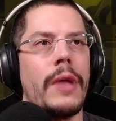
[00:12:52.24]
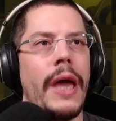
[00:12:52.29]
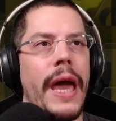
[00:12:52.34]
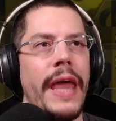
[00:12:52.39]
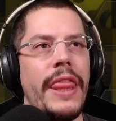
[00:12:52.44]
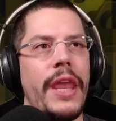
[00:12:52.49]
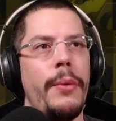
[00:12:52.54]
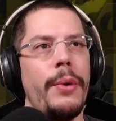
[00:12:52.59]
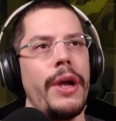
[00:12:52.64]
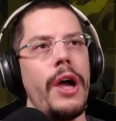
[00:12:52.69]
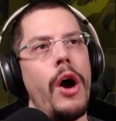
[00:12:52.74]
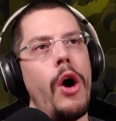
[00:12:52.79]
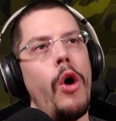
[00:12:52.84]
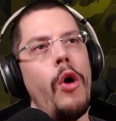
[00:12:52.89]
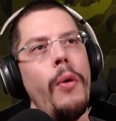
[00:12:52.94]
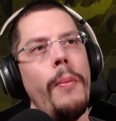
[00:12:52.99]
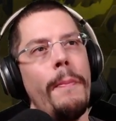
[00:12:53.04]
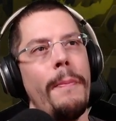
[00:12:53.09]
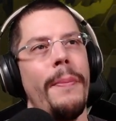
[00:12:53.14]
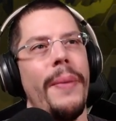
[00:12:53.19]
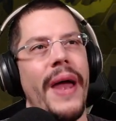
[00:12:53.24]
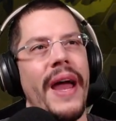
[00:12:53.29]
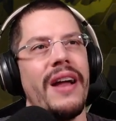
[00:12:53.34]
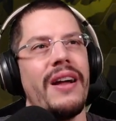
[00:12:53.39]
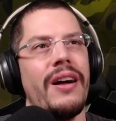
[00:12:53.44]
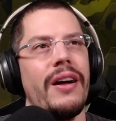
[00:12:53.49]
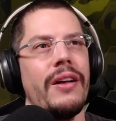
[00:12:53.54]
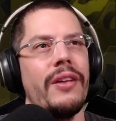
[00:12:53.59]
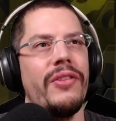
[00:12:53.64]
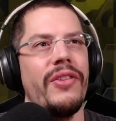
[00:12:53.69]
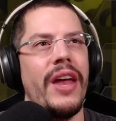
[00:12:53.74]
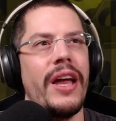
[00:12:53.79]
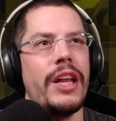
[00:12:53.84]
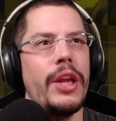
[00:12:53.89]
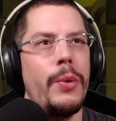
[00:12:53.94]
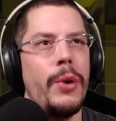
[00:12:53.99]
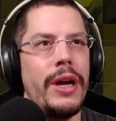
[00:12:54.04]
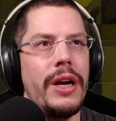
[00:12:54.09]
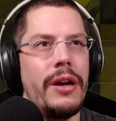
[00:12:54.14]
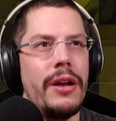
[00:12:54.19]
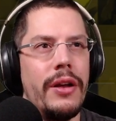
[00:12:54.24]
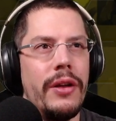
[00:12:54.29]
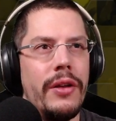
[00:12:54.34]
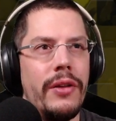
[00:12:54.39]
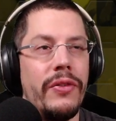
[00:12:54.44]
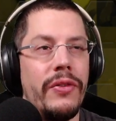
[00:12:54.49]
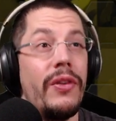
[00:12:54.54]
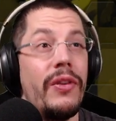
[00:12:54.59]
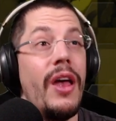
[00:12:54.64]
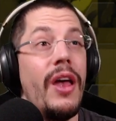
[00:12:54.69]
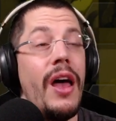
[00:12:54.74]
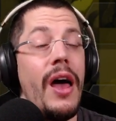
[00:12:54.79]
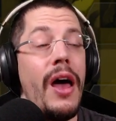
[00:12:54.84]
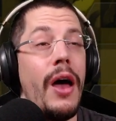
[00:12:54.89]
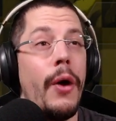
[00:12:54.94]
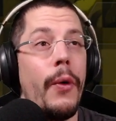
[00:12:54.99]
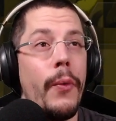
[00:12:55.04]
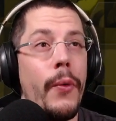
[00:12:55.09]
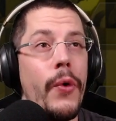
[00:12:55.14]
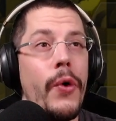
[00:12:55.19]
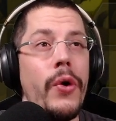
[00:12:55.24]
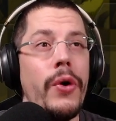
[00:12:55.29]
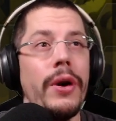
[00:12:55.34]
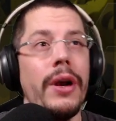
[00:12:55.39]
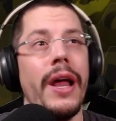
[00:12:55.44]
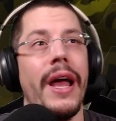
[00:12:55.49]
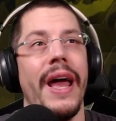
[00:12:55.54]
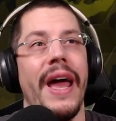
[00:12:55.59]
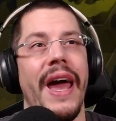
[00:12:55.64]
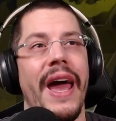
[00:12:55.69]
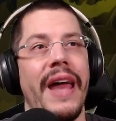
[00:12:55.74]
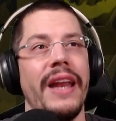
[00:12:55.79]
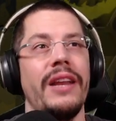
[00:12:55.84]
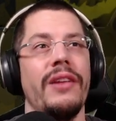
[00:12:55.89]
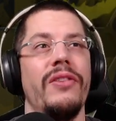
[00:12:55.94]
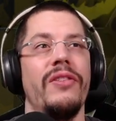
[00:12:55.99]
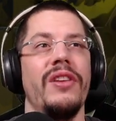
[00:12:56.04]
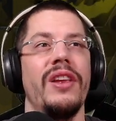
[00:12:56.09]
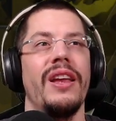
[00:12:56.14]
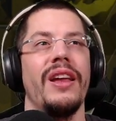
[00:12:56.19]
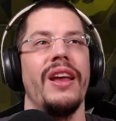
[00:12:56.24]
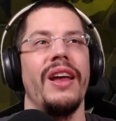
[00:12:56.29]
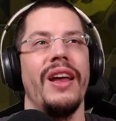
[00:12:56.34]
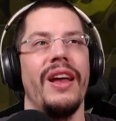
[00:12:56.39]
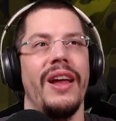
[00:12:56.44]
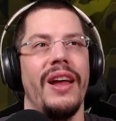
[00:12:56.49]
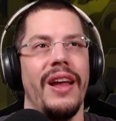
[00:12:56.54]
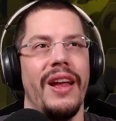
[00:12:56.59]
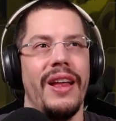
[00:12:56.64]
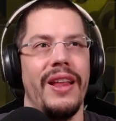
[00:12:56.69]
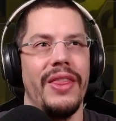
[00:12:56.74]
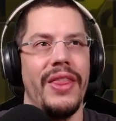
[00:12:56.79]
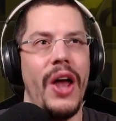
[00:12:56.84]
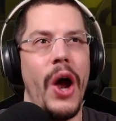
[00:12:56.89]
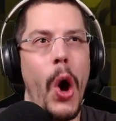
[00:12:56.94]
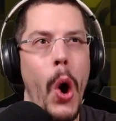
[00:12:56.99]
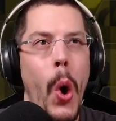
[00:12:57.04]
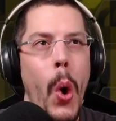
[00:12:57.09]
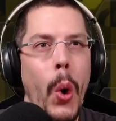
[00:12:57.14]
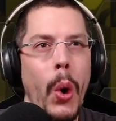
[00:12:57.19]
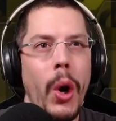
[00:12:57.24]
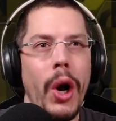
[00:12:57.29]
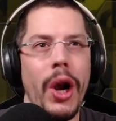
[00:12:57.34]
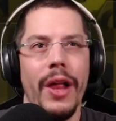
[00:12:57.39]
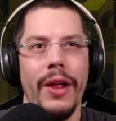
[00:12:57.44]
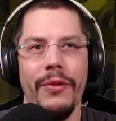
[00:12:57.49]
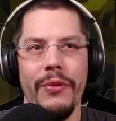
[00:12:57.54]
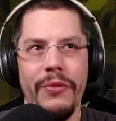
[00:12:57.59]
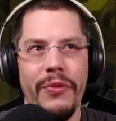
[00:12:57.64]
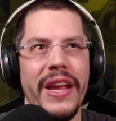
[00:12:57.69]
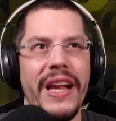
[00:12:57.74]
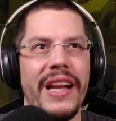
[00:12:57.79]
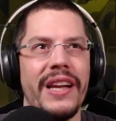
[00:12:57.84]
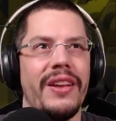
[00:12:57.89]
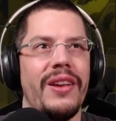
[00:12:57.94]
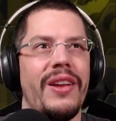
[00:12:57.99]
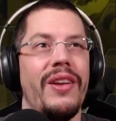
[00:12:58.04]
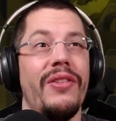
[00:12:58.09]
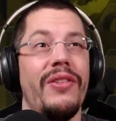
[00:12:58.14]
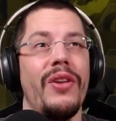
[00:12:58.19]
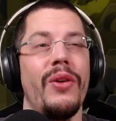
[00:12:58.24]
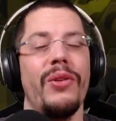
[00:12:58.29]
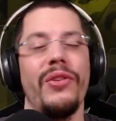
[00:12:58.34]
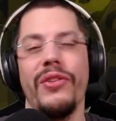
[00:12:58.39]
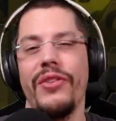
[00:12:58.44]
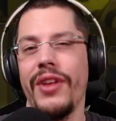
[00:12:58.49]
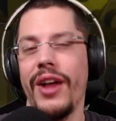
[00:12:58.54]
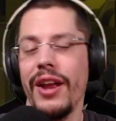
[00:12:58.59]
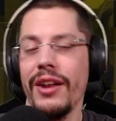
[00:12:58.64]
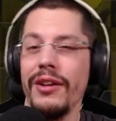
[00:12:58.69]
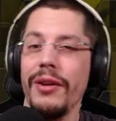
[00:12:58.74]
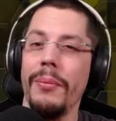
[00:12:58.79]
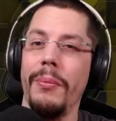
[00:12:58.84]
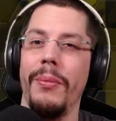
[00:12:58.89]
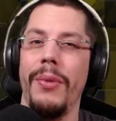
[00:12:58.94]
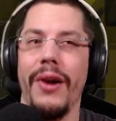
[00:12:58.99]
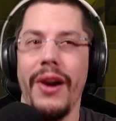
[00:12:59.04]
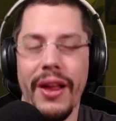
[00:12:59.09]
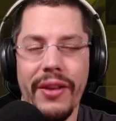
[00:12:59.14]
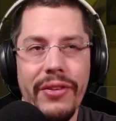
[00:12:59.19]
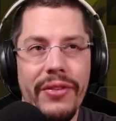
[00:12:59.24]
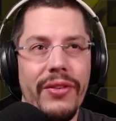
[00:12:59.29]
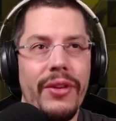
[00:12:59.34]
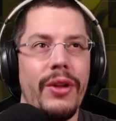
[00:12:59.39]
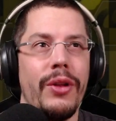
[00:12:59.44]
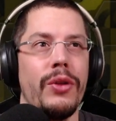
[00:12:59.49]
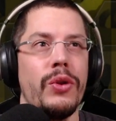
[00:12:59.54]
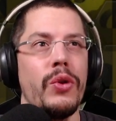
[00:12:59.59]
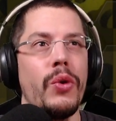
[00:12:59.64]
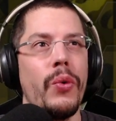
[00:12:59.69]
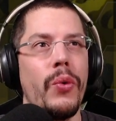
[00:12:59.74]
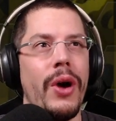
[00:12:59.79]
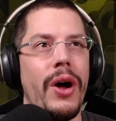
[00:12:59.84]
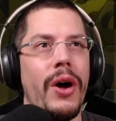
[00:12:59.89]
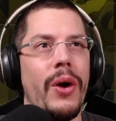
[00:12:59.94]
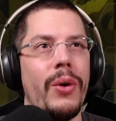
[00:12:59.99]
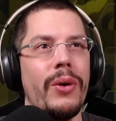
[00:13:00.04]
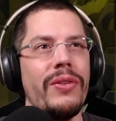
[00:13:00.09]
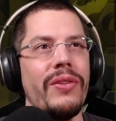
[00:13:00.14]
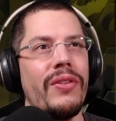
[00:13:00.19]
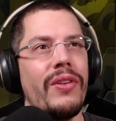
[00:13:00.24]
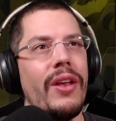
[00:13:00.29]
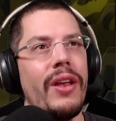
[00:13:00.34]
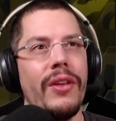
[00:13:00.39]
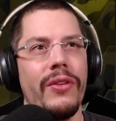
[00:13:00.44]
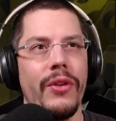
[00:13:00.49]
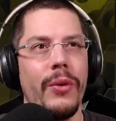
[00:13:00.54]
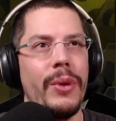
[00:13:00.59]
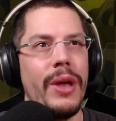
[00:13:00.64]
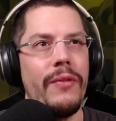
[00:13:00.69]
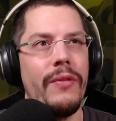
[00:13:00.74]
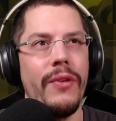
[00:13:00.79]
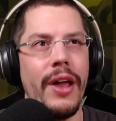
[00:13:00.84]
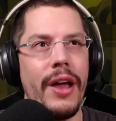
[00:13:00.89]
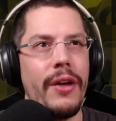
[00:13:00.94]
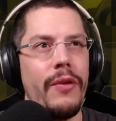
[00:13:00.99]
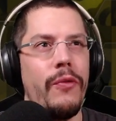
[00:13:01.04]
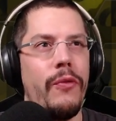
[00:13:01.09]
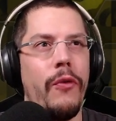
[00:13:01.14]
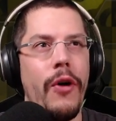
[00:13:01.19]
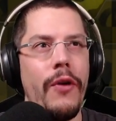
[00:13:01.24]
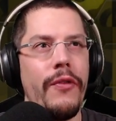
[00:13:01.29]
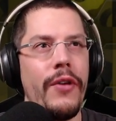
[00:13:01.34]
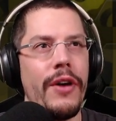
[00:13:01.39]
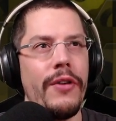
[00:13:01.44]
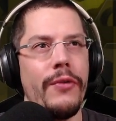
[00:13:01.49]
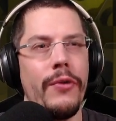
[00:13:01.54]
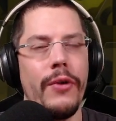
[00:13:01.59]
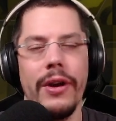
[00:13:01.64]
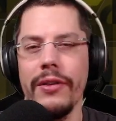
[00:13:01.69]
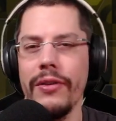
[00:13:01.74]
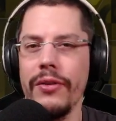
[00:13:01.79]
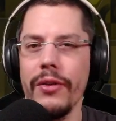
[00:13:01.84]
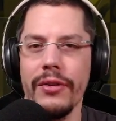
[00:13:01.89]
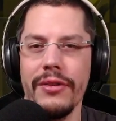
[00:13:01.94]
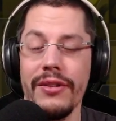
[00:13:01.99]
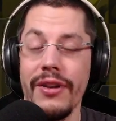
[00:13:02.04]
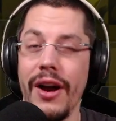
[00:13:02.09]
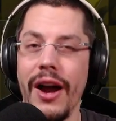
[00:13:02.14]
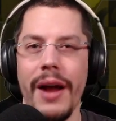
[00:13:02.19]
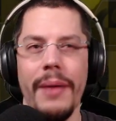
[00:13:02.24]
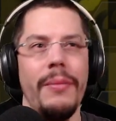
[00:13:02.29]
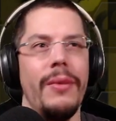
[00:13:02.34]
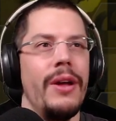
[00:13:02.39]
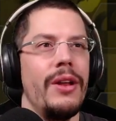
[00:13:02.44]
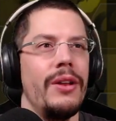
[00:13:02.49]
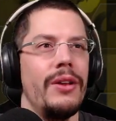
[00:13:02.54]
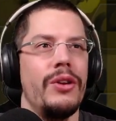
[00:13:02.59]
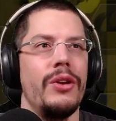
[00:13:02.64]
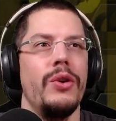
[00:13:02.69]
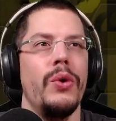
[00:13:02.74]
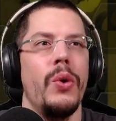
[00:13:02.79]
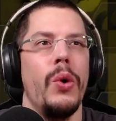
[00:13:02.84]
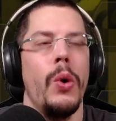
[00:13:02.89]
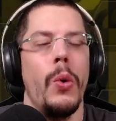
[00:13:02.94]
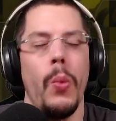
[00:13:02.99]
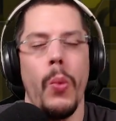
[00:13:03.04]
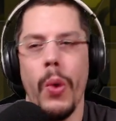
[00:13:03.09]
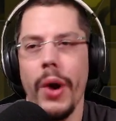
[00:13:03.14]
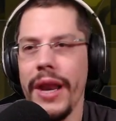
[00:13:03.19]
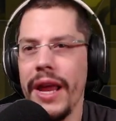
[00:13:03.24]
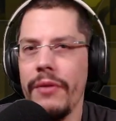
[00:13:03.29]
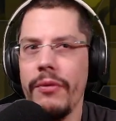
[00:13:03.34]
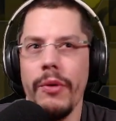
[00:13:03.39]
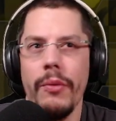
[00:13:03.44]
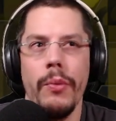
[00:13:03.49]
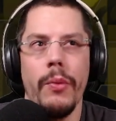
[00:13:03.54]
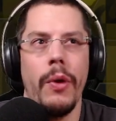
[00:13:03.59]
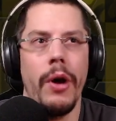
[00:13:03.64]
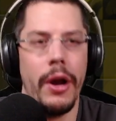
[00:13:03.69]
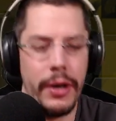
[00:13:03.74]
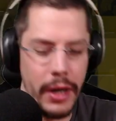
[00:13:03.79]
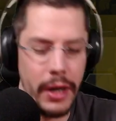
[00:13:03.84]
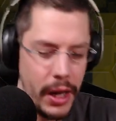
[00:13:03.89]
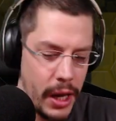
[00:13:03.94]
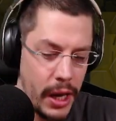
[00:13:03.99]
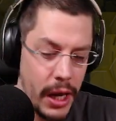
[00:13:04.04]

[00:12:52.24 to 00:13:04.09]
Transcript: And there we go. Pekka is activating his rune, and you see the whole field is now stunned plus 2 rounds. So we have like 4 or 5 rounds, so time to do whatever we want.